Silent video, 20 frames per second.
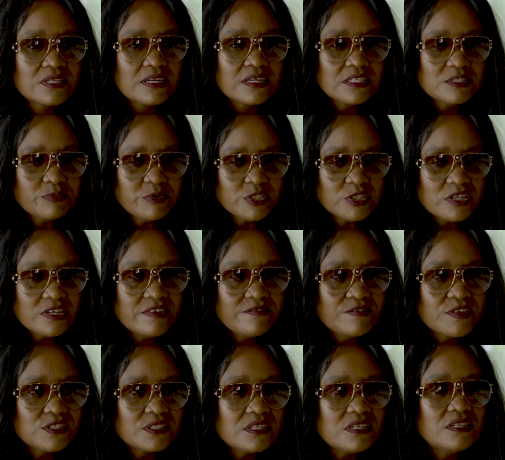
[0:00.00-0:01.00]
And especially
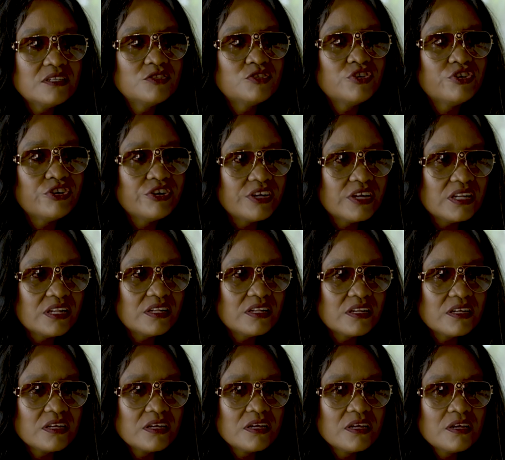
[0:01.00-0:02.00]
if it's internal,
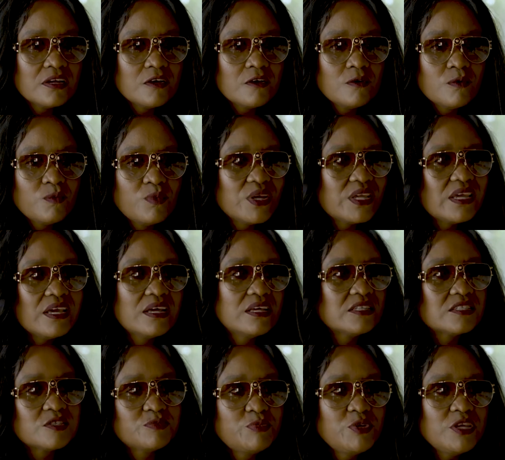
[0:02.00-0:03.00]
we
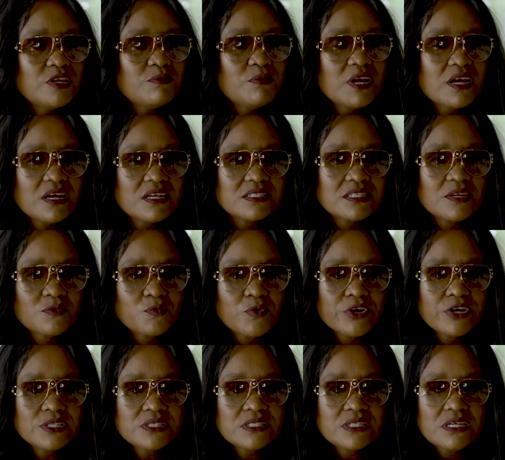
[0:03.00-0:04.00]
can't speak because then
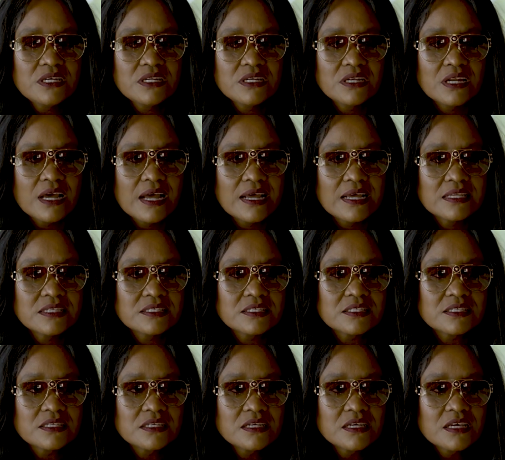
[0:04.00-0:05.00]
we're seen
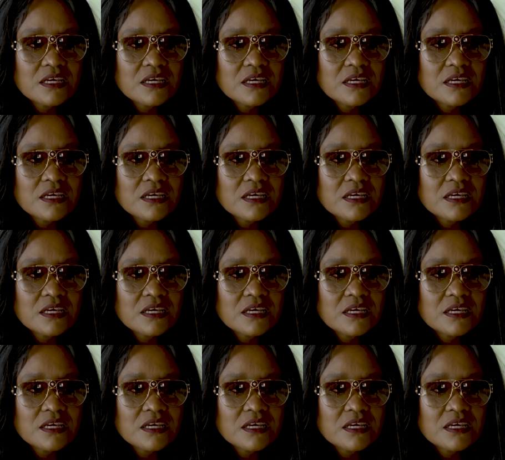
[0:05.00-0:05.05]
as